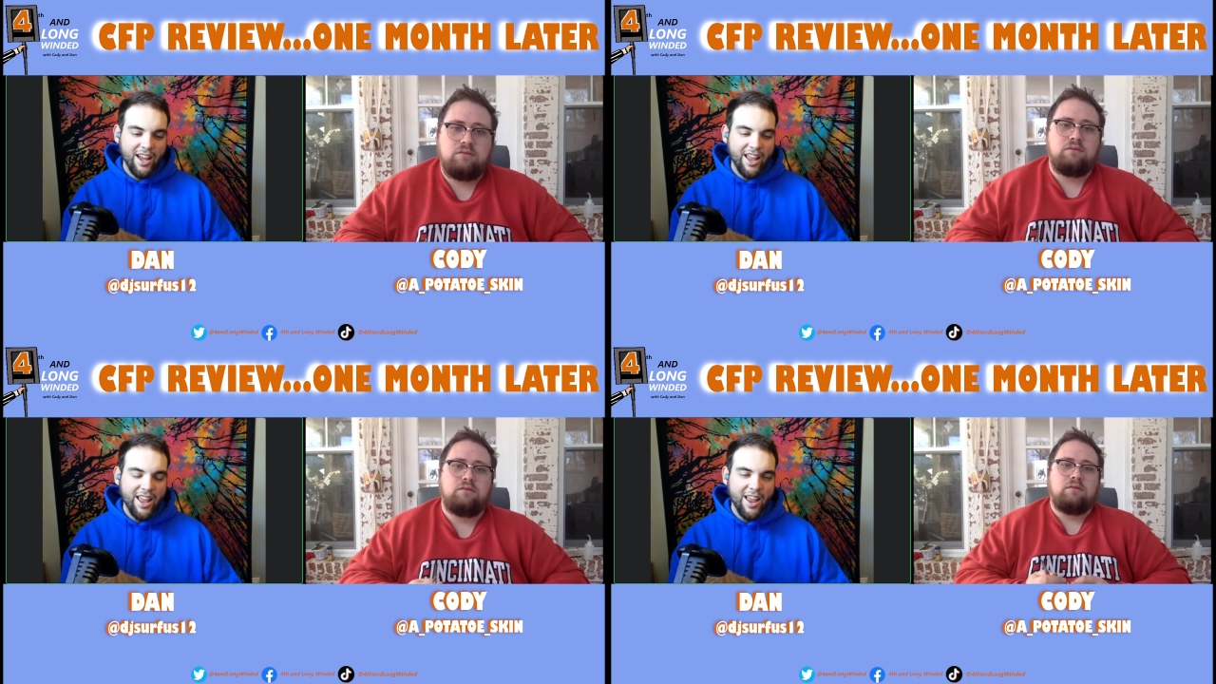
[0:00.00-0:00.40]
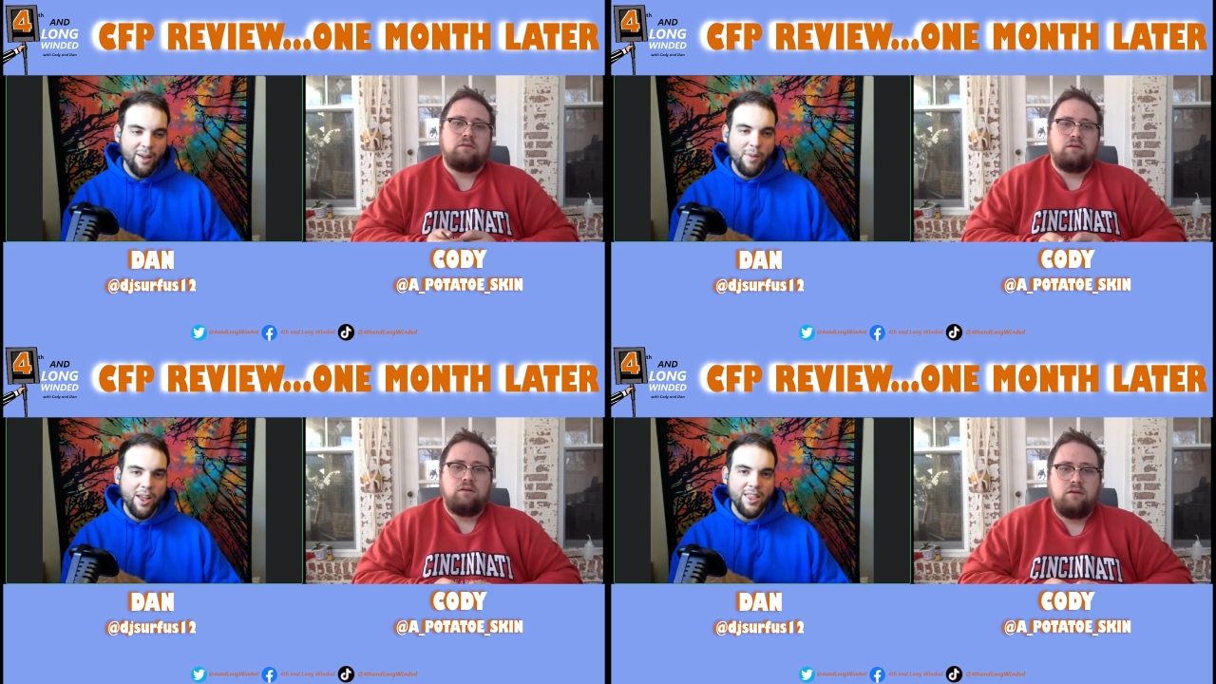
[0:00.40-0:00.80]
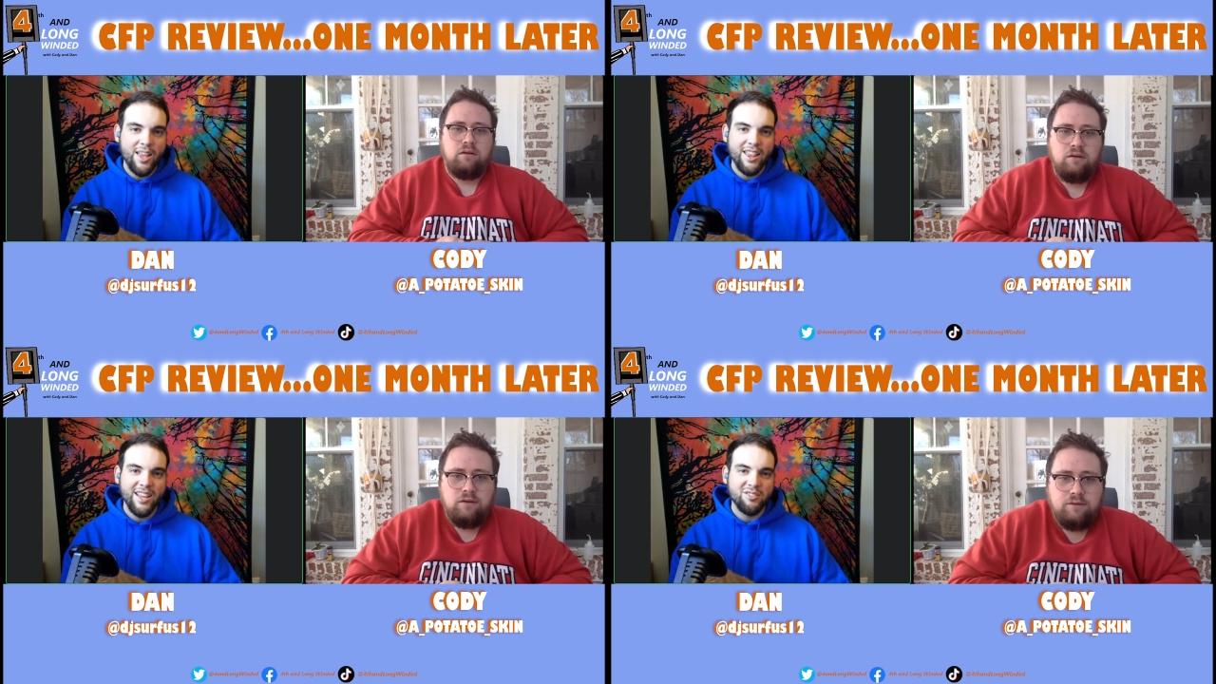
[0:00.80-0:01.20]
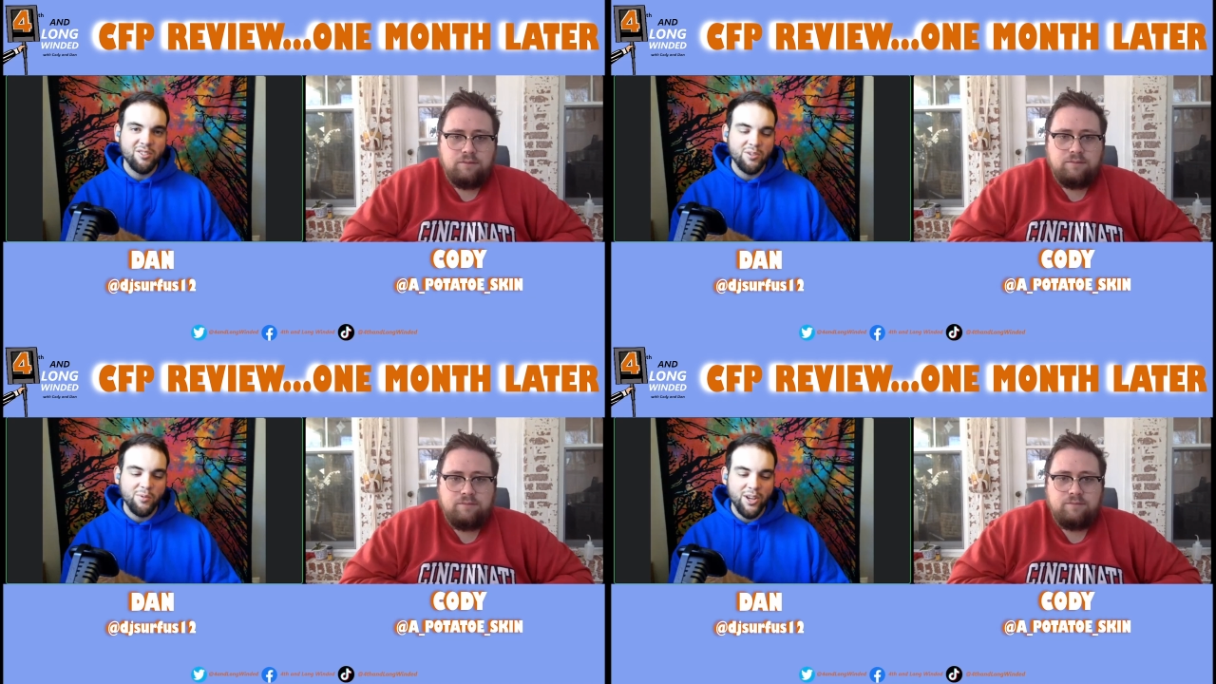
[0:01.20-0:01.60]
Speaker 1: in in that
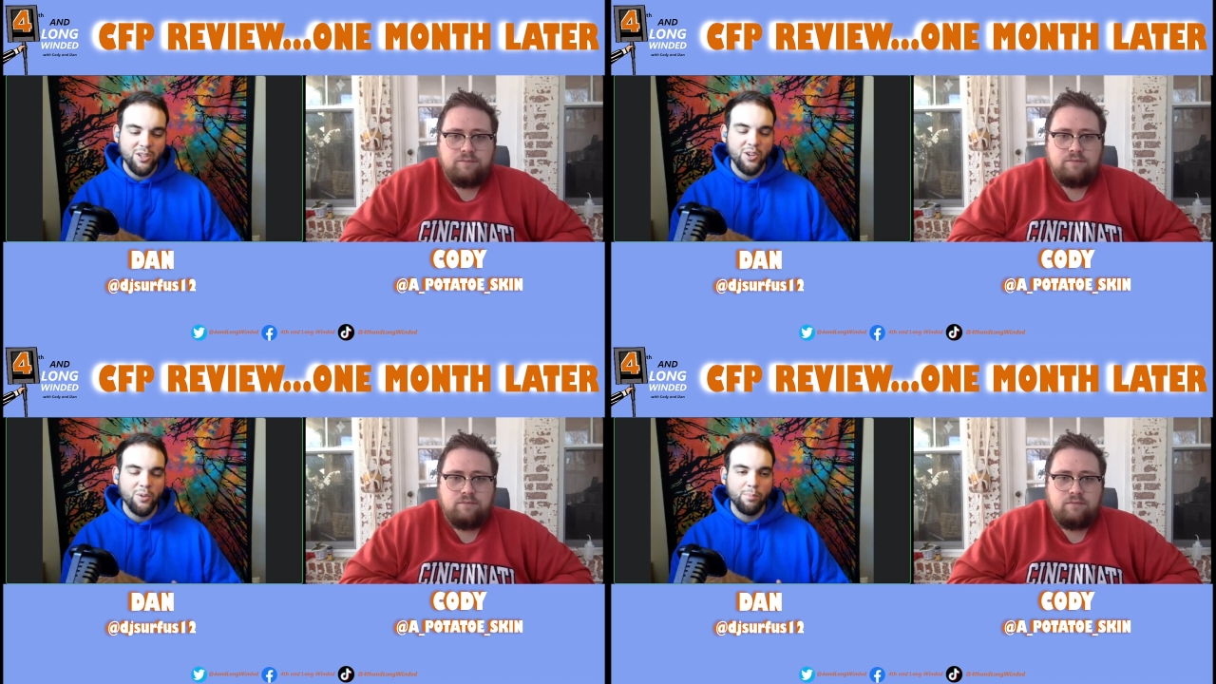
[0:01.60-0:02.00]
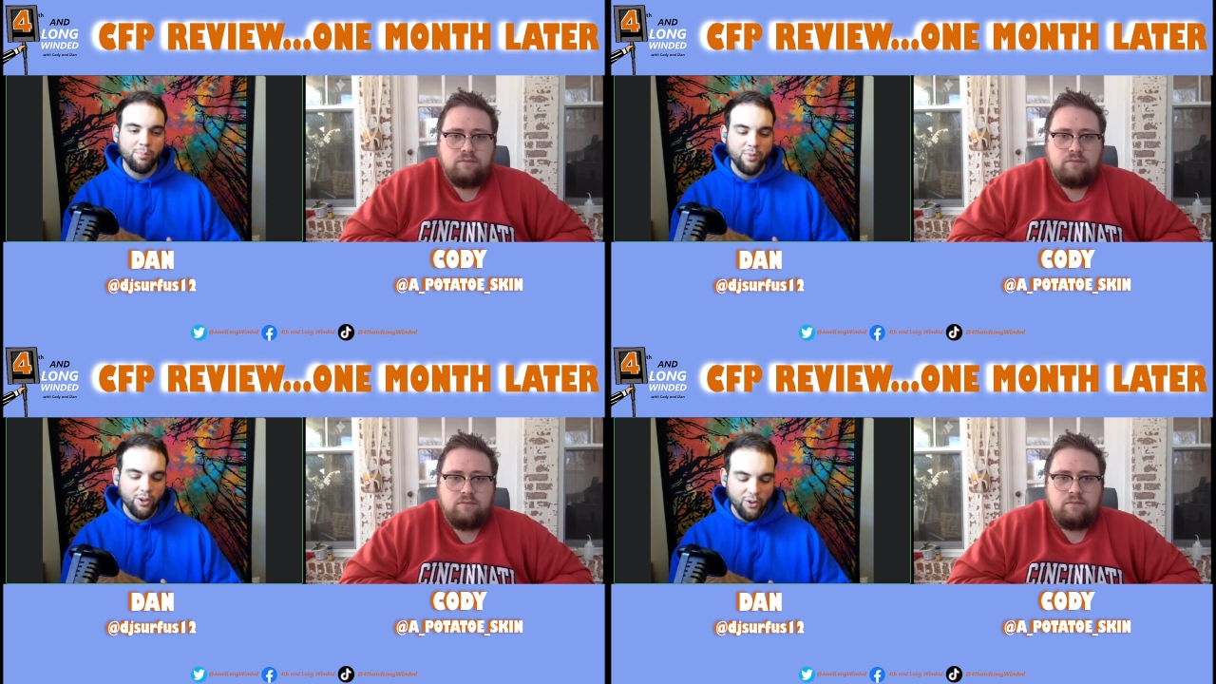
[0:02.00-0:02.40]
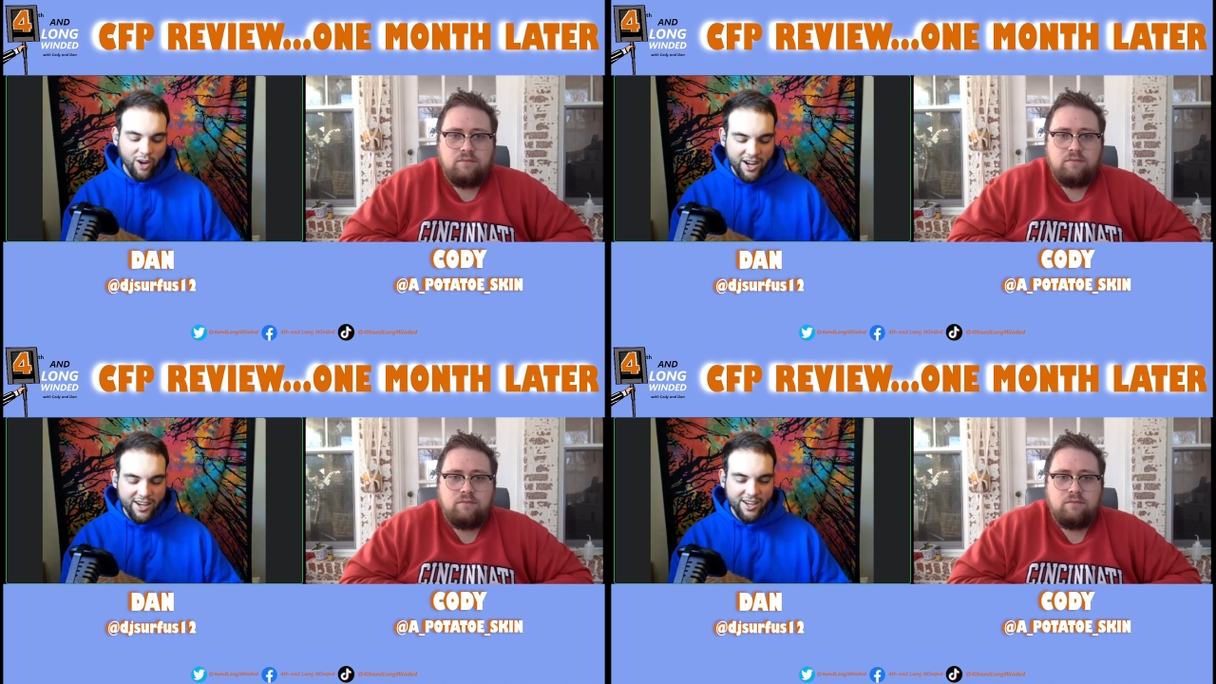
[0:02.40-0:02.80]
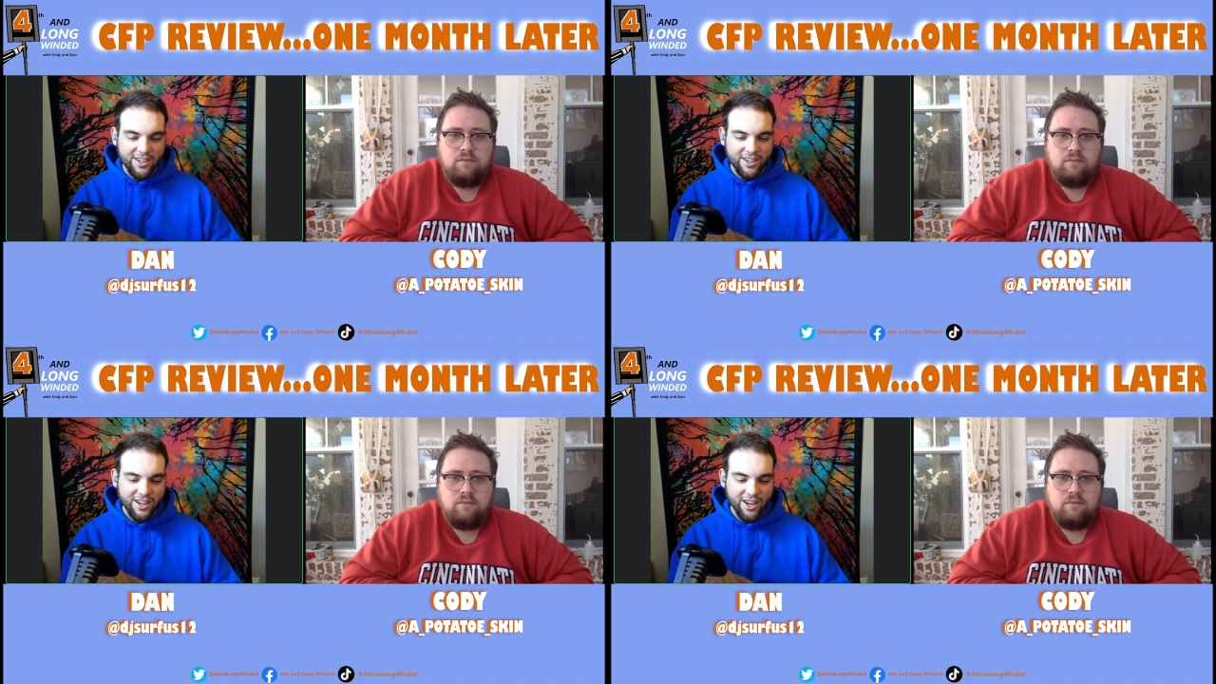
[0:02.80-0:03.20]
situation you're you're grinding
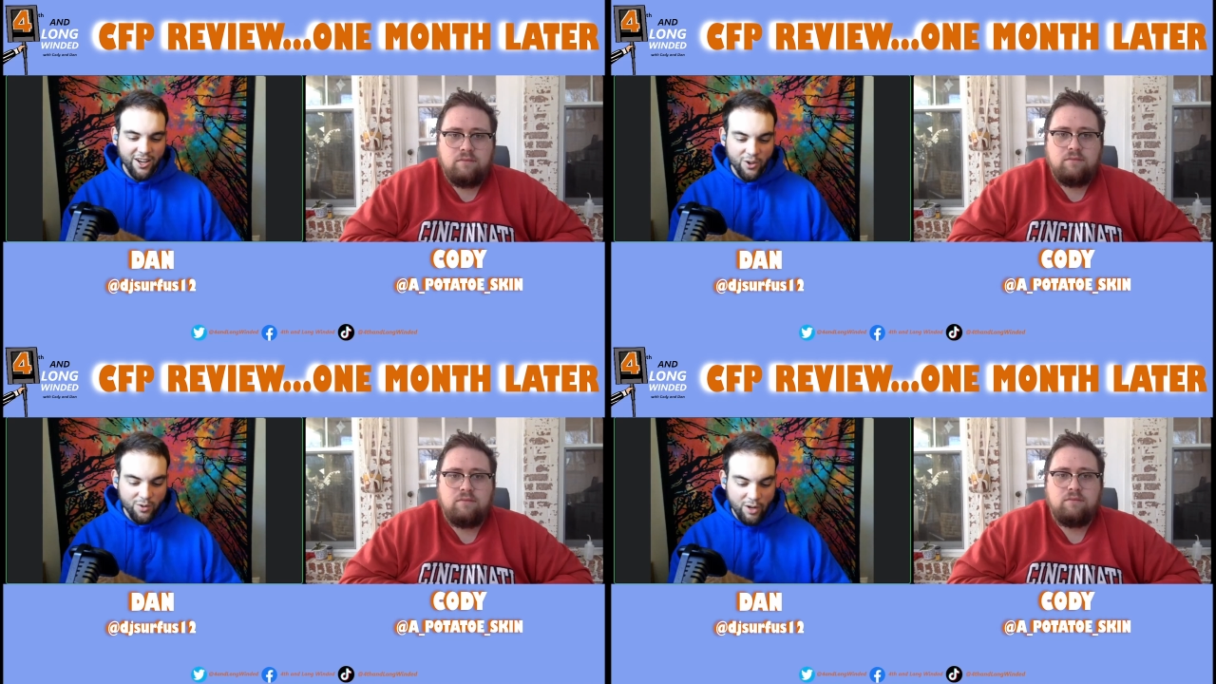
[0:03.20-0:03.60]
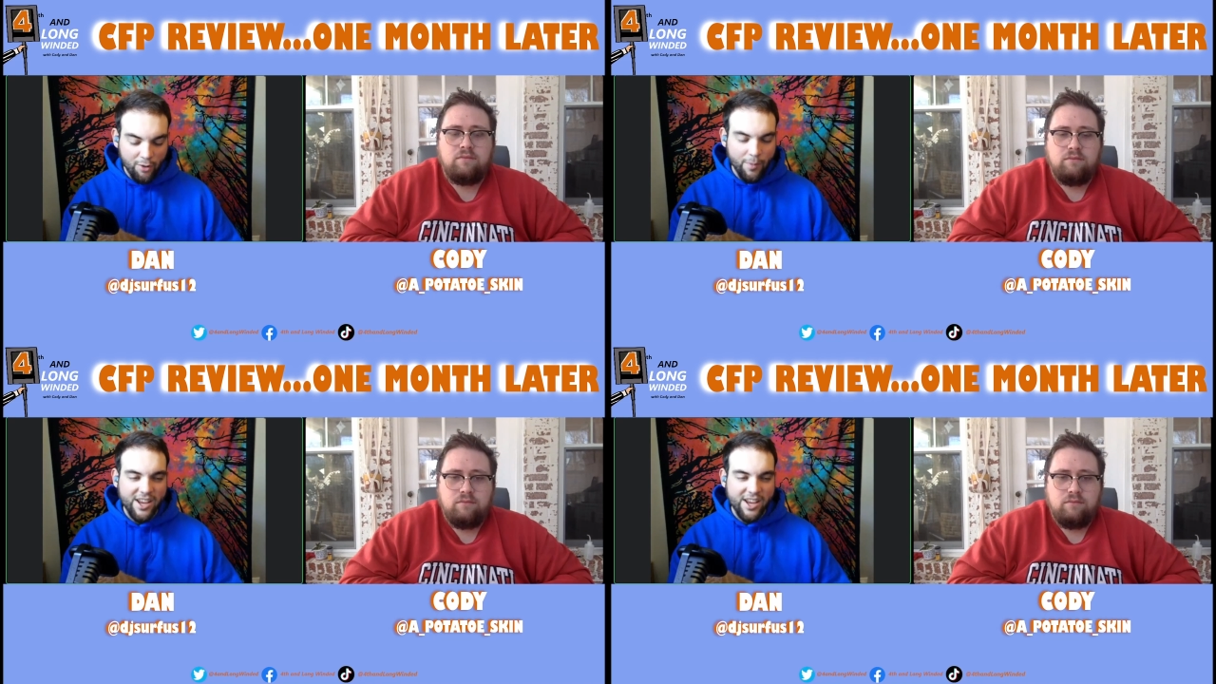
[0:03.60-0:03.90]
and you're you're making